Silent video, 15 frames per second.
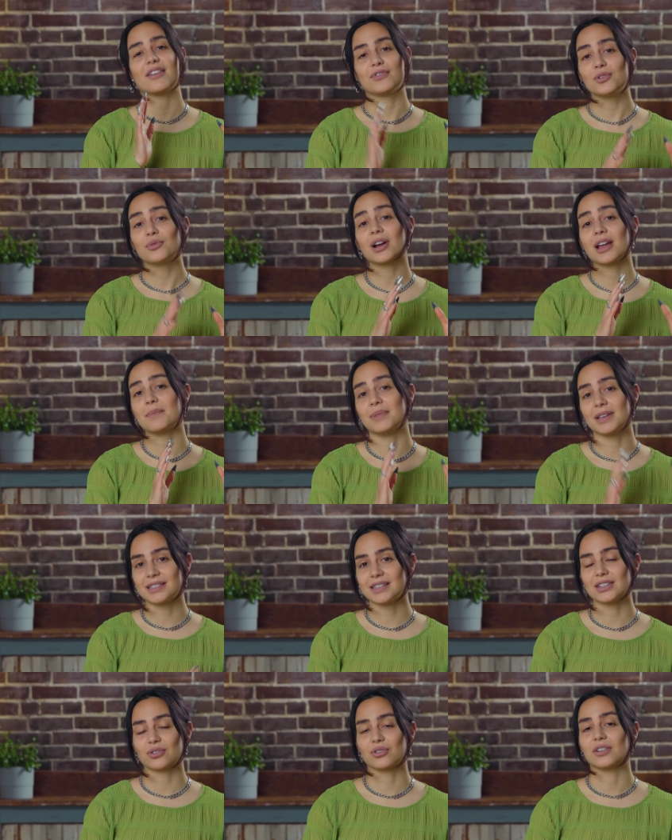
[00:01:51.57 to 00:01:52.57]
If you were a
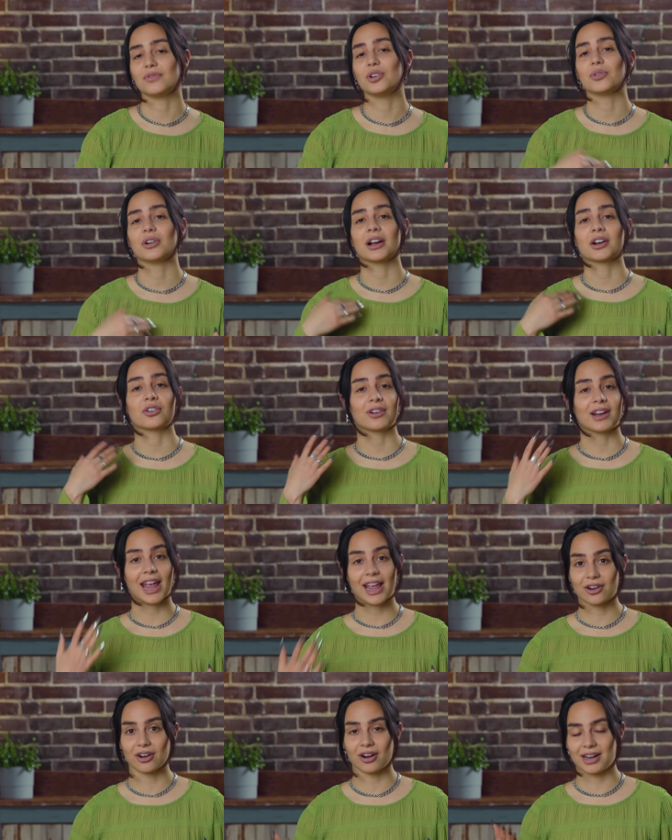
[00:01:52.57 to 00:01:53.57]
business or if you were a
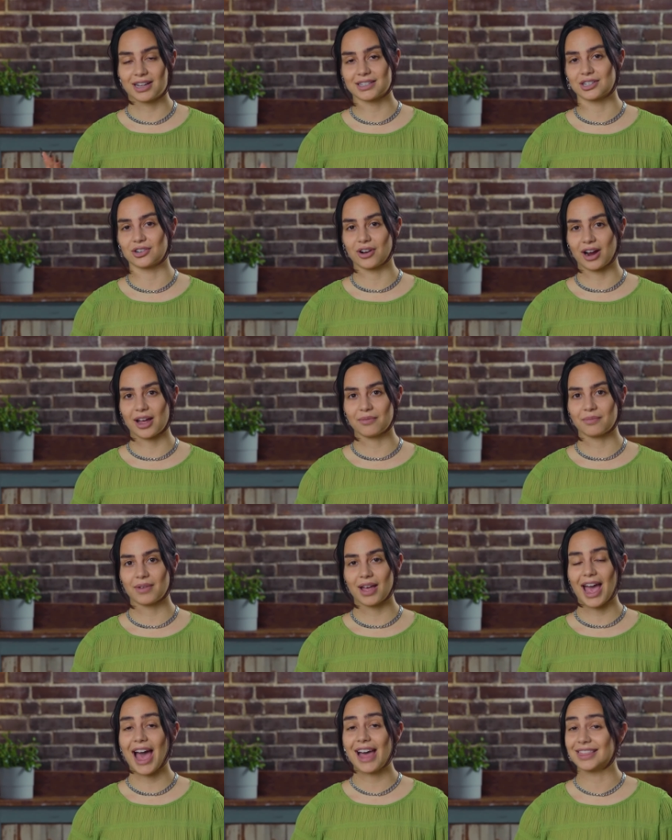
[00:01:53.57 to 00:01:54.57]
creator on Instagram
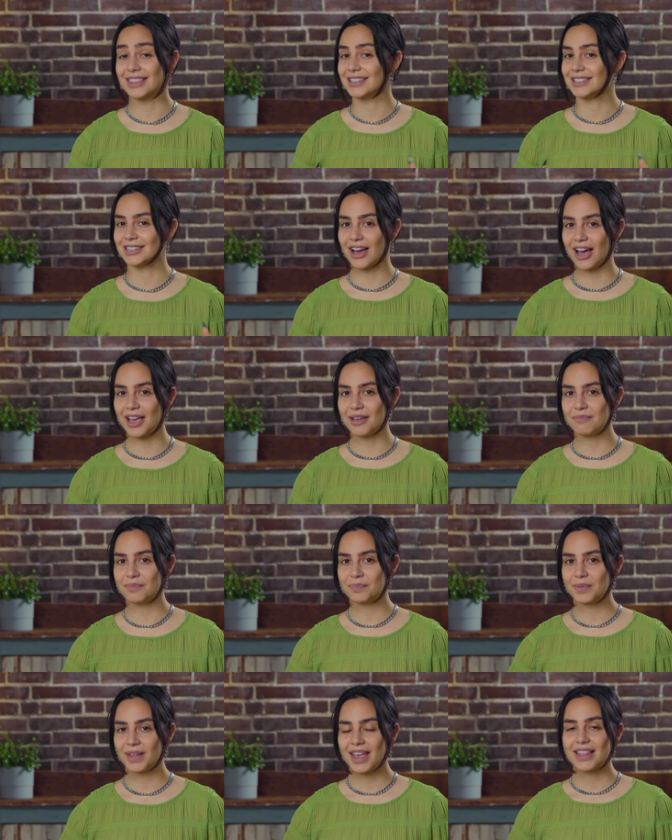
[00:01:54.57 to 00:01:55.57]
at this
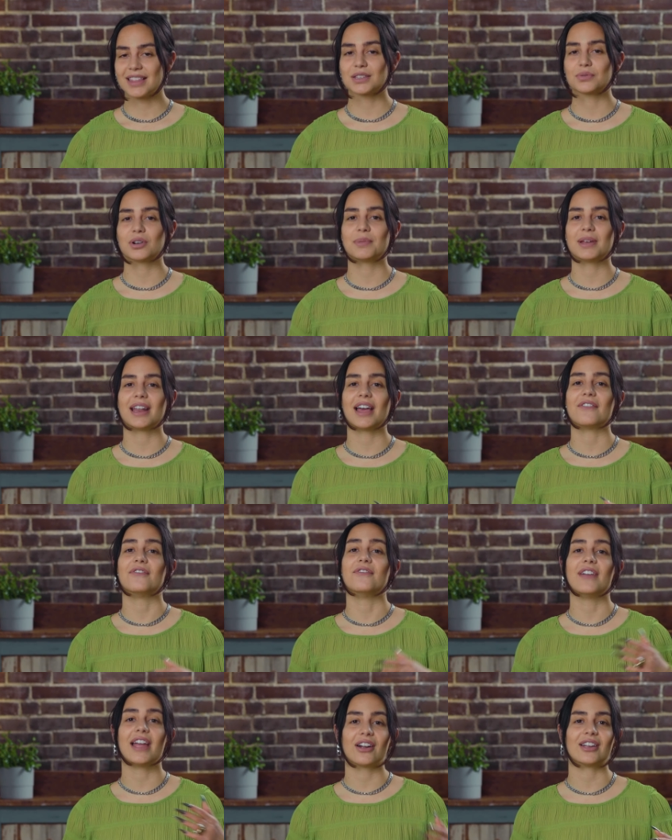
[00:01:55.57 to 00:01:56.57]
time, this would have been a
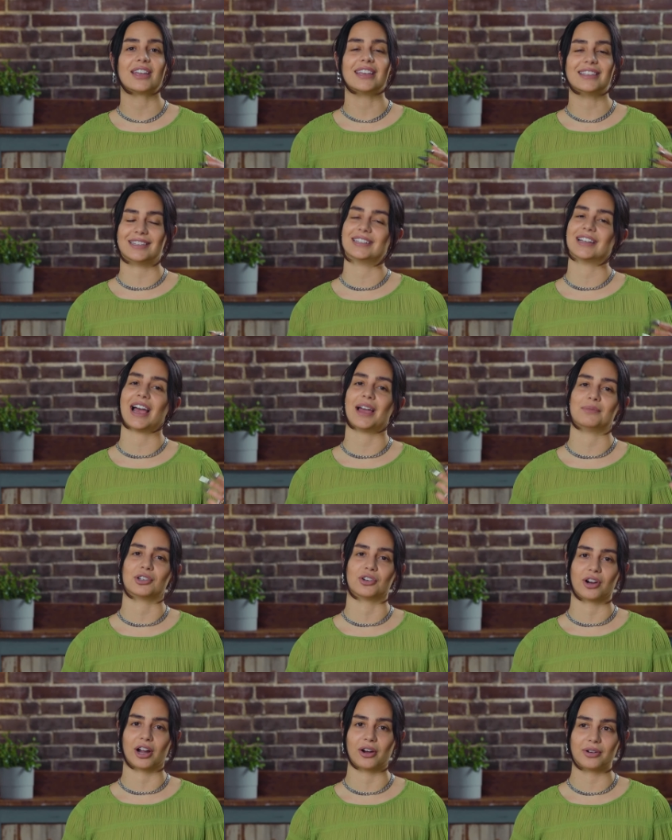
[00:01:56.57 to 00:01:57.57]
very easy time
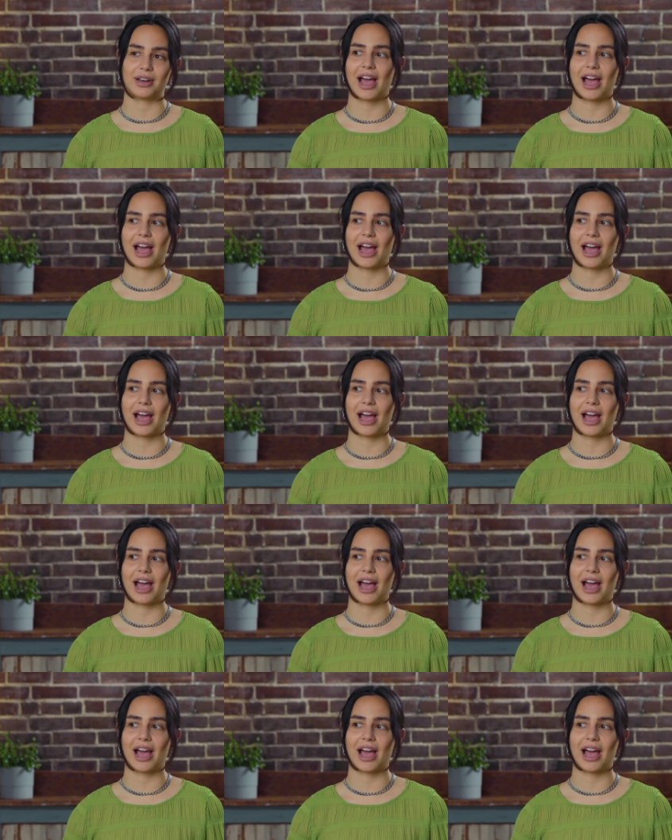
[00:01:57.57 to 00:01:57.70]
to grow.